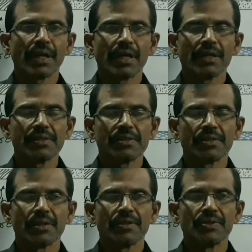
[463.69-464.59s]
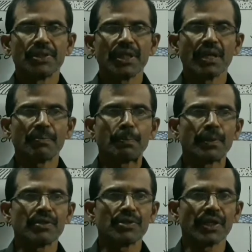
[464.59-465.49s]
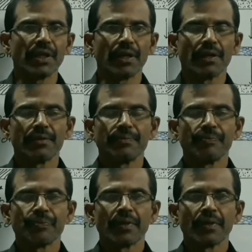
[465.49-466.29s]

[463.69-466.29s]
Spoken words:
is GFP gene.